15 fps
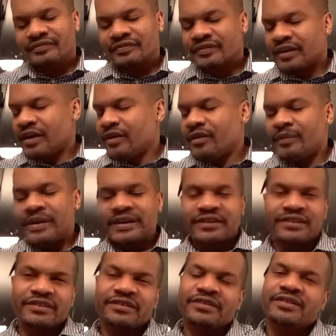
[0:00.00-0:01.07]
Oh my
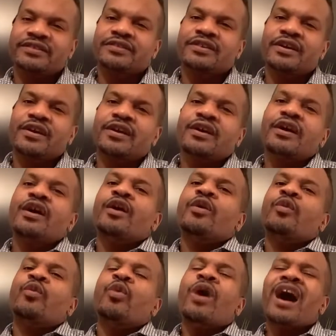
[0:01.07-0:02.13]
goodness.
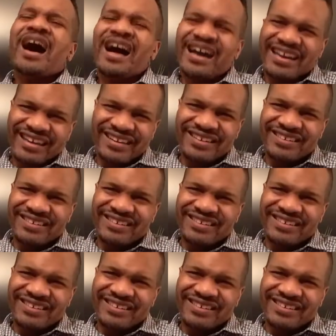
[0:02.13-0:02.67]
Why